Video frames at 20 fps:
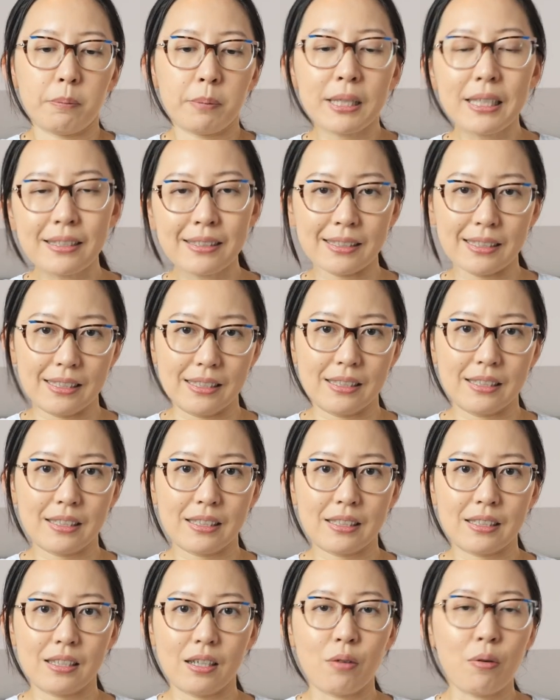
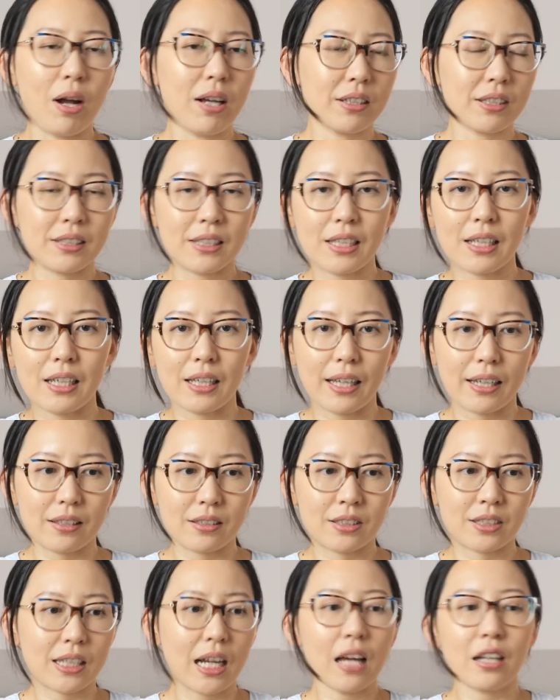pieces around the city,
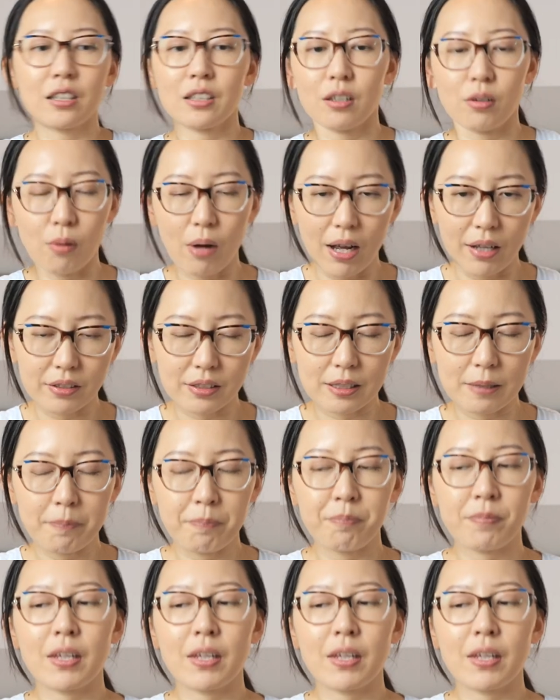like scattered around.